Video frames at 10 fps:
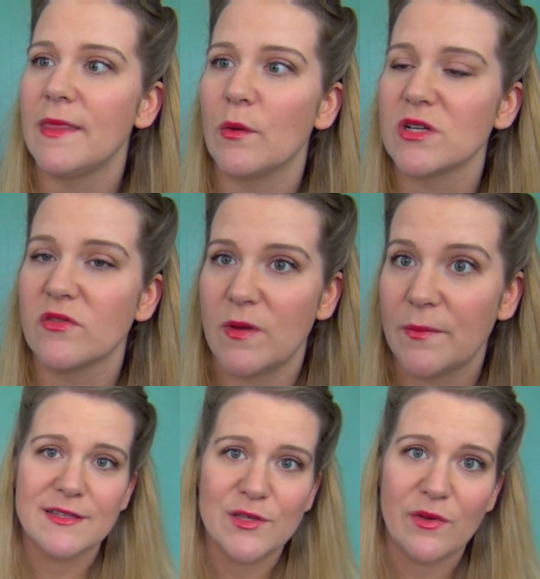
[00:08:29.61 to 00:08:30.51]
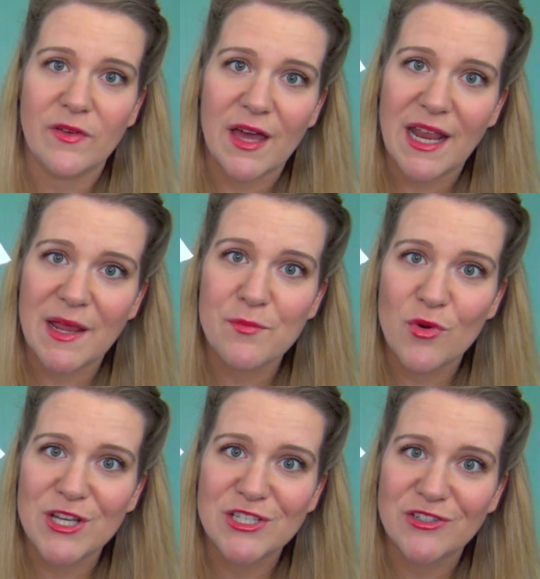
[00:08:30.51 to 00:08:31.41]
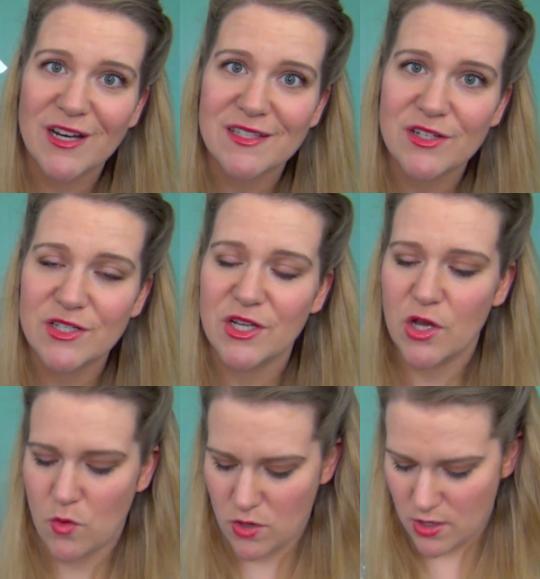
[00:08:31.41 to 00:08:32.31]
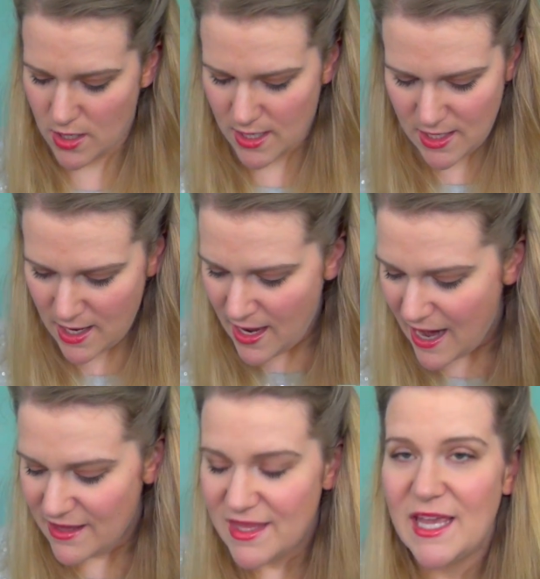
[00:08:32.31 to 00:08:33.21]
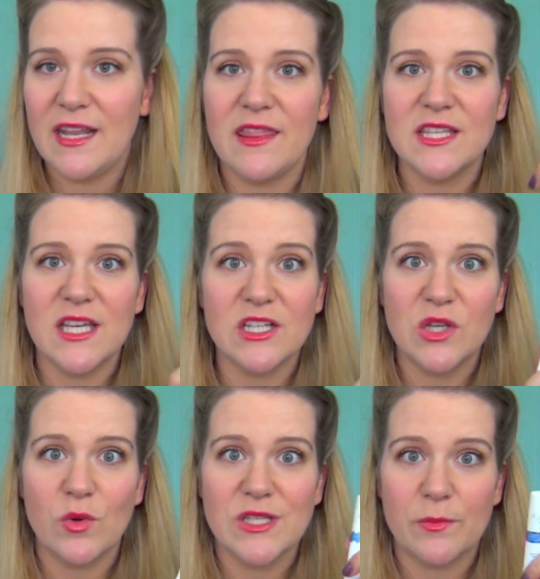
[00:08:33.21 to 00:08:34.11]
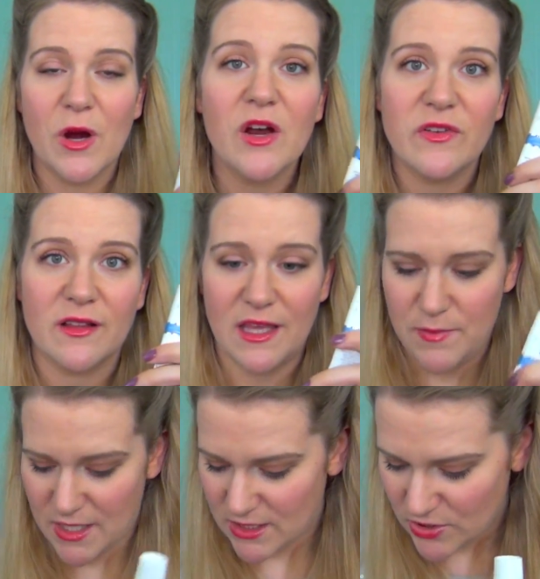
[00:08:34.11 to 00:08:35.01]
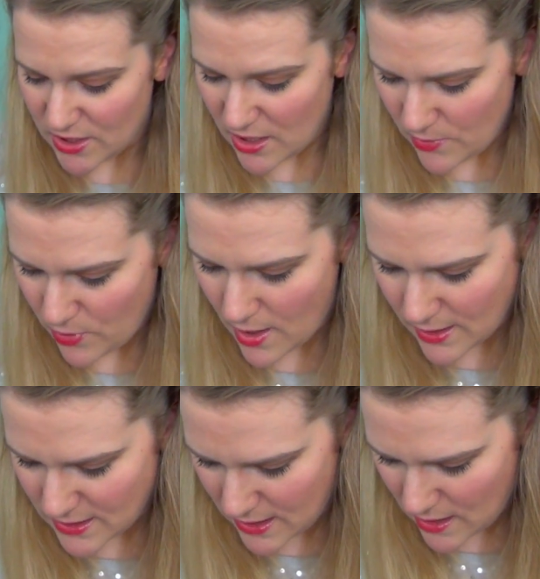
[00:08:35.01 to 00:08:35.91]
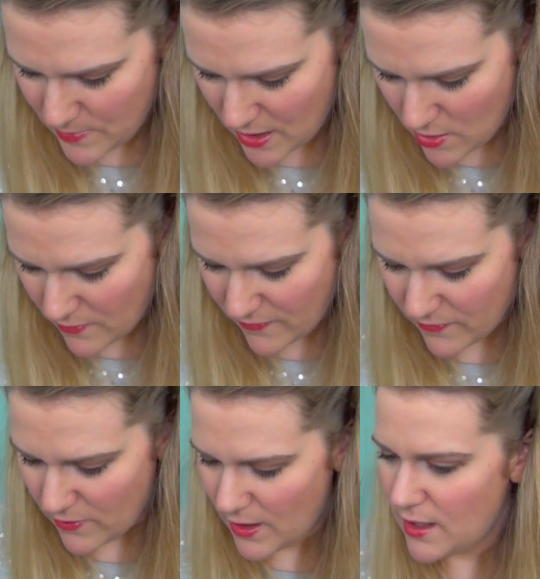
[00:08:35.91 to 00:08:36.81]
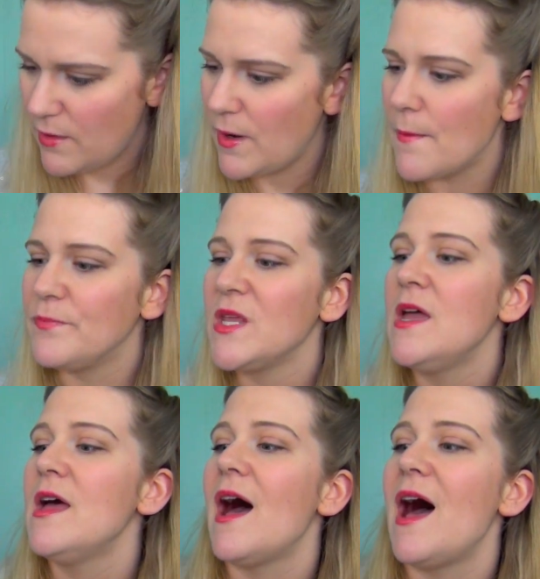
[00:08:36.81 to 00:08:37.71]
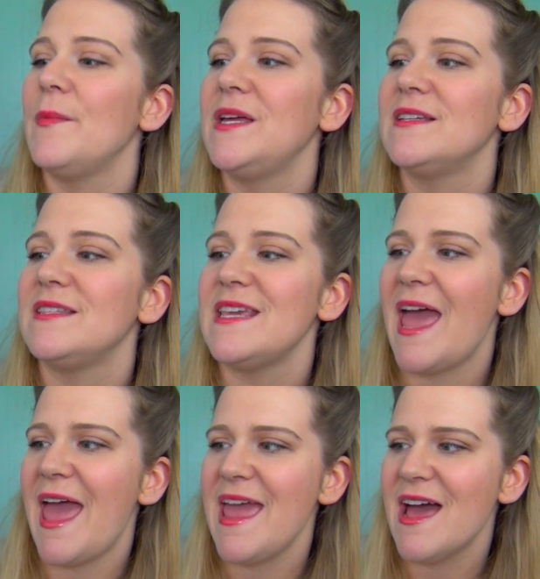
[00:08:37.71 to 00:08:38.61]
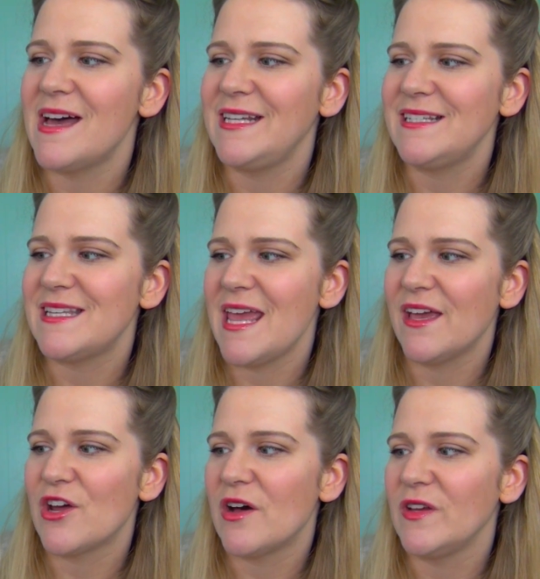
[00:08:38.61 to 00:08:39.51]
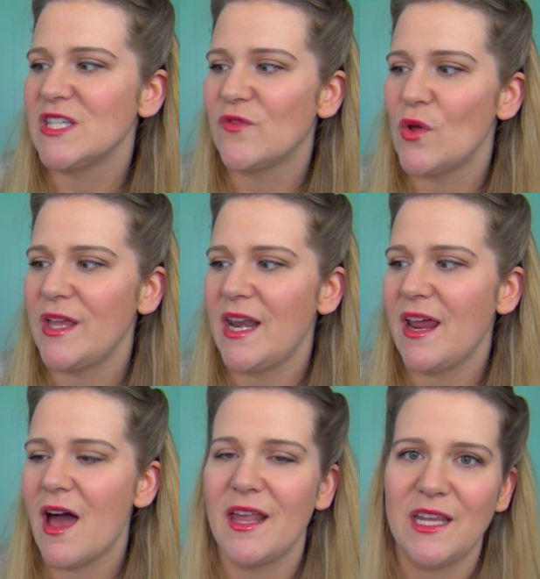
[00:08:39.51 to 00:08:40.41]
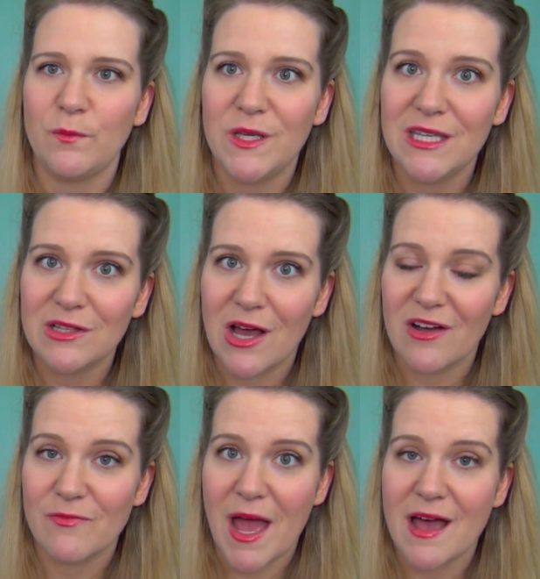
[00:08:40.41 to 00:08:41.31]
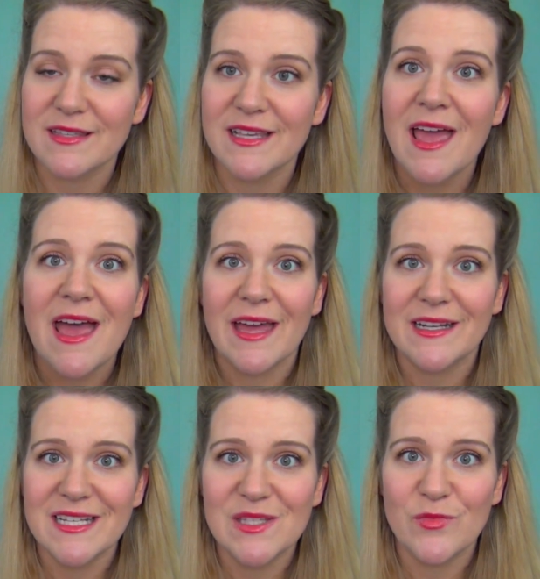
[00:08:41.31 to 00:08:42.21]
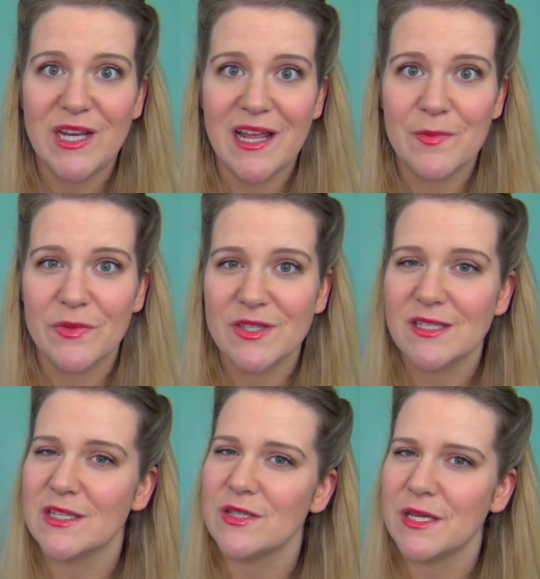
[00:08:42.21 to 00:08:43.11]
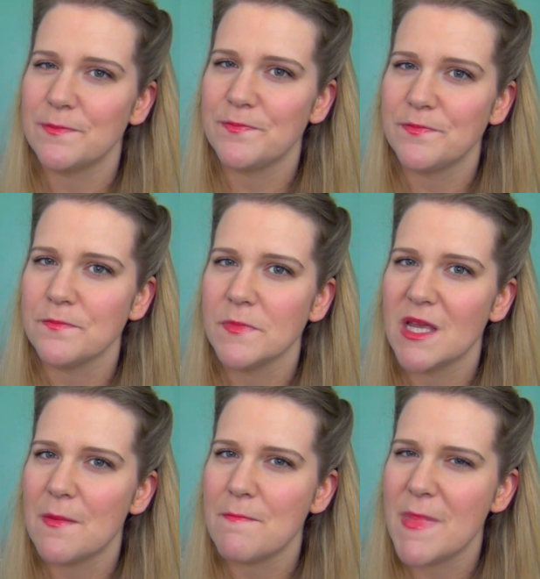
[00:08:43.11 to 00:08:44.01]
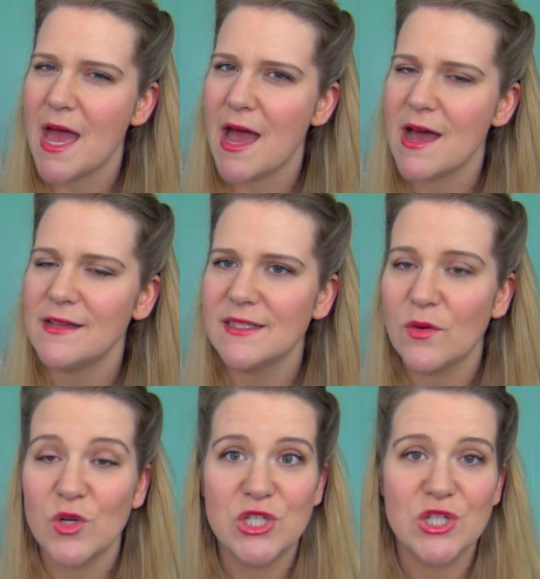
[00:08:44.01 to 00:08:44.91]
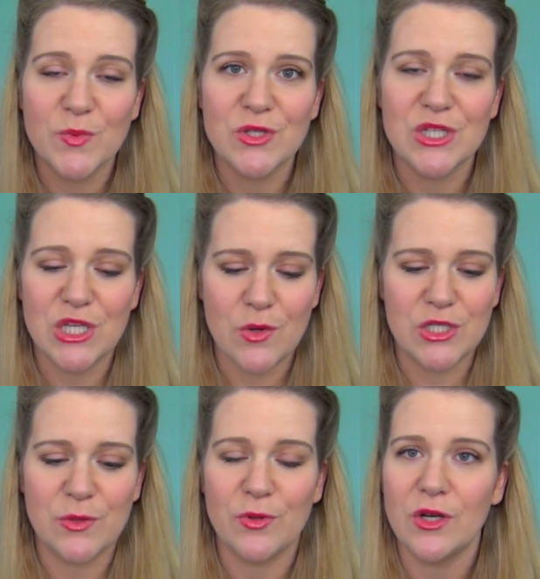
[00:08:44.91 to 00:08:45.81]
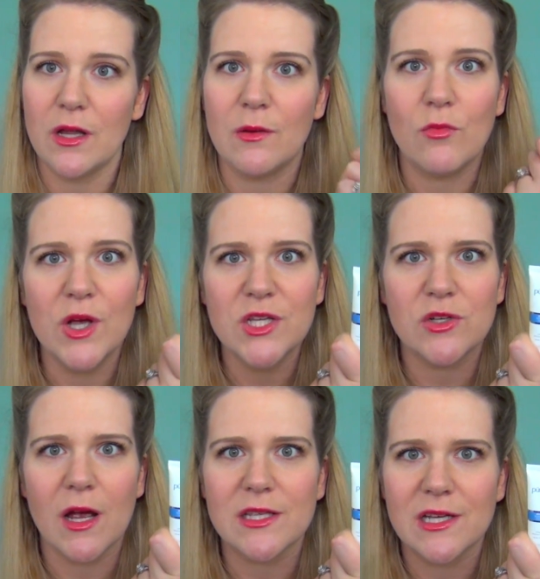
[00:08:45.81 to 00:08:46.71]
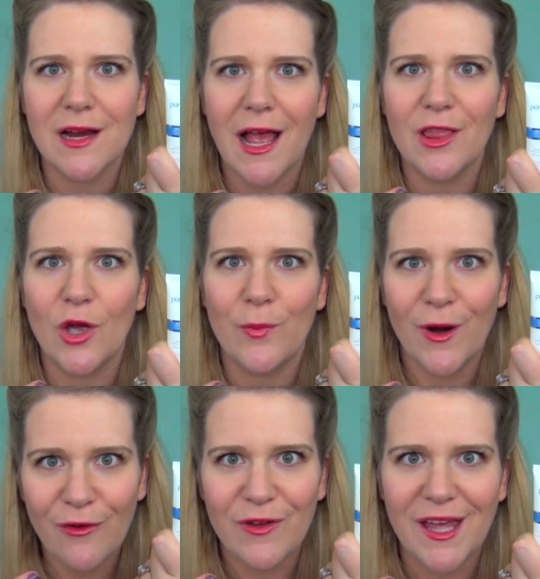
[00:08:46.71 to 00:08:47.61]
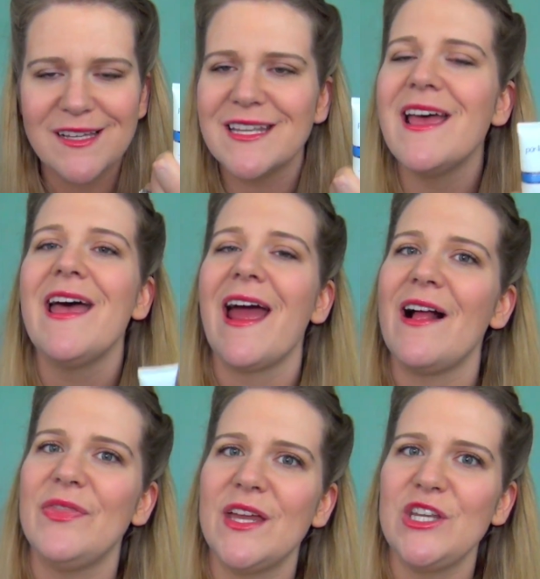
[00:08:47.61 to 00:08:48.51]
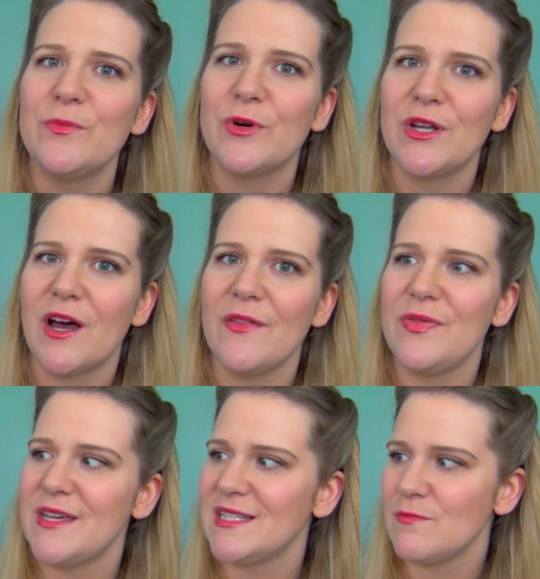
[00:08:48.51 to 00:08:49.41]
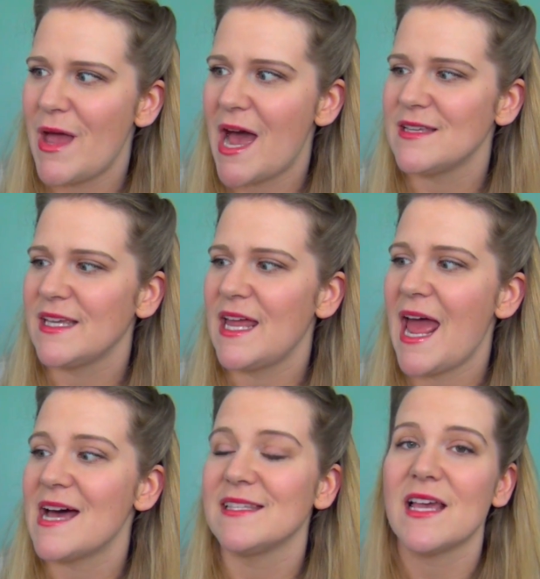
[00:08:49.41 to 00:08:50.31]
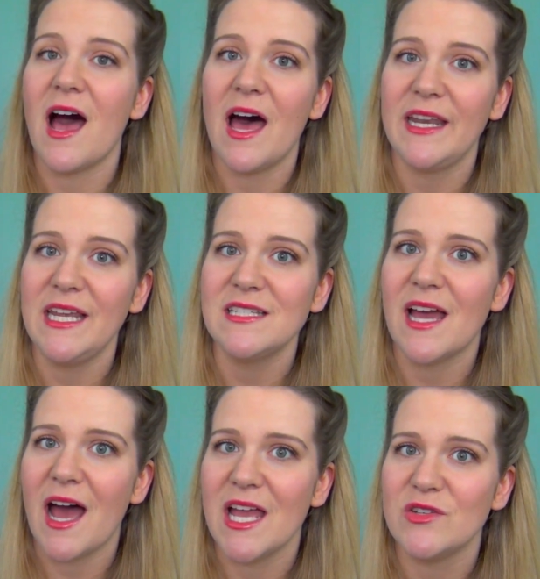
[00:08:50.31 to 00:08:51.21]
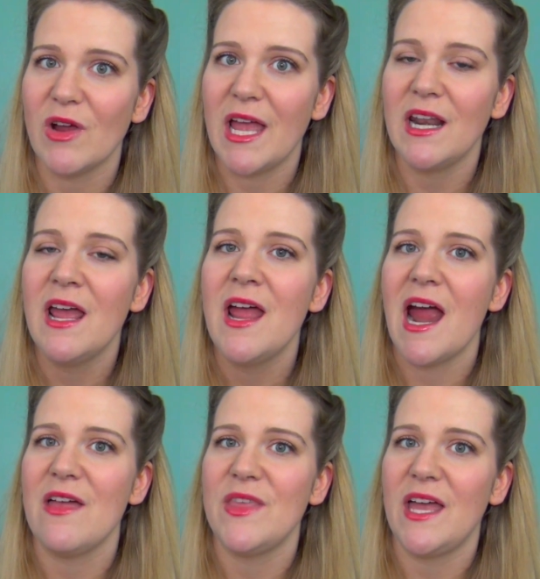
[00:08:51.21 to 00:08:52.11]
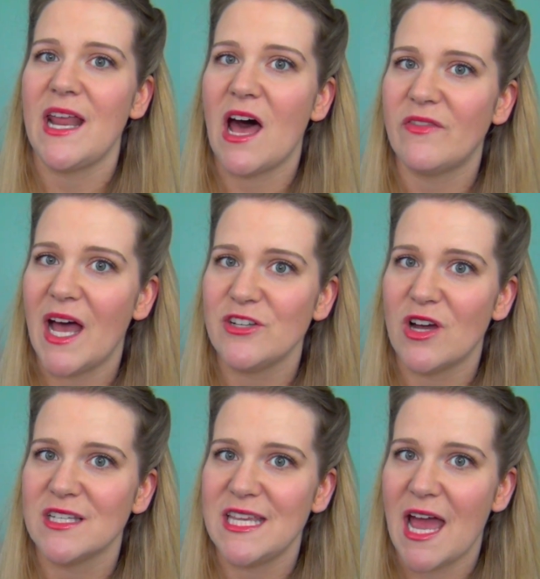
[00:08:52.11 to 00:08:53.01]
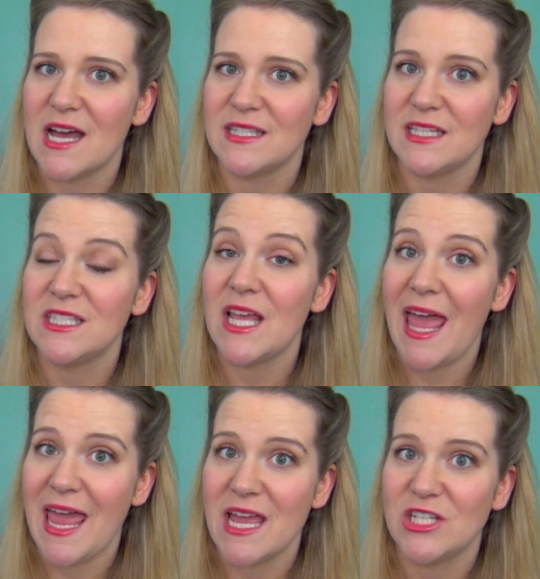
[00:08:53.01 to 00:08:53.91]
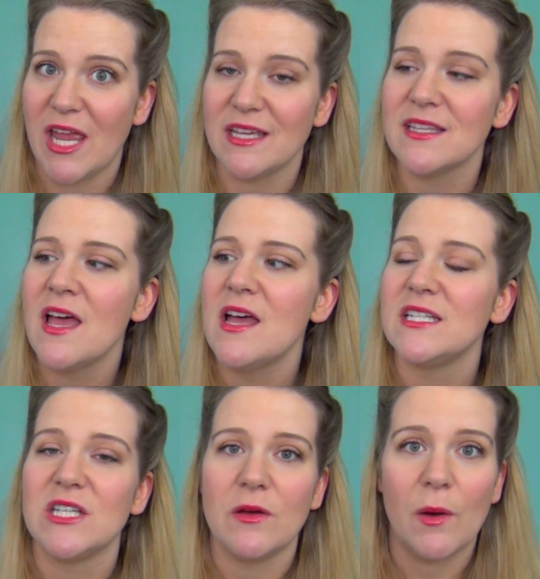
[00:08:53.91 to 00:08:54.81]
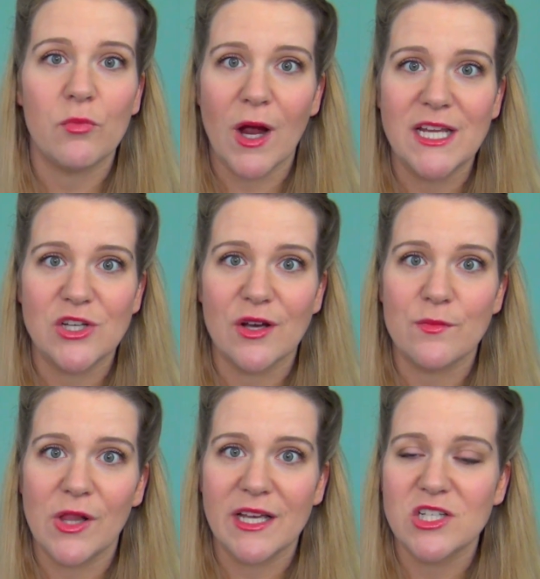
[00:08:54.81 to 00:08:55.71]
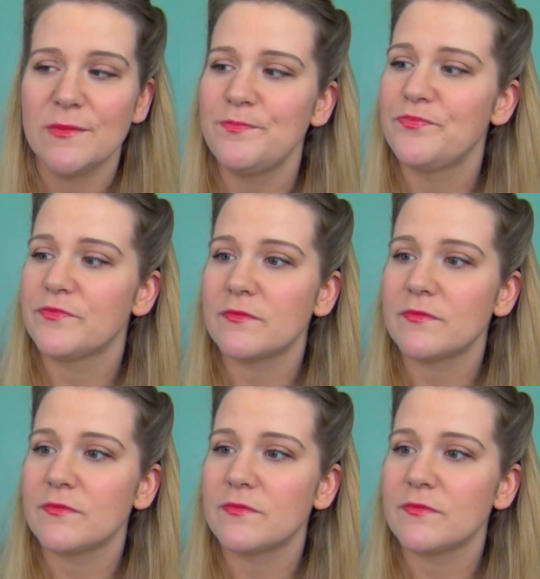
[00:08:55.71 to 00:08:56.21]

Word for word: that works for me. So we've got a moisturizer to go on. And then this actually works out perfectly because there's another product in here. Let me go for it. Here we go. Um, it is the Hey Honey Take It Off Exfoliating Honey Peel Off Mask. And I did some reading up on this because I was like, hmm, a mask? What you're supposed to do is you put on a moisturizer, hello perfect, and then you put on this mask. It has honey to hydrate and then alpha hydroxy acids, AHAs, to help brighten your complexion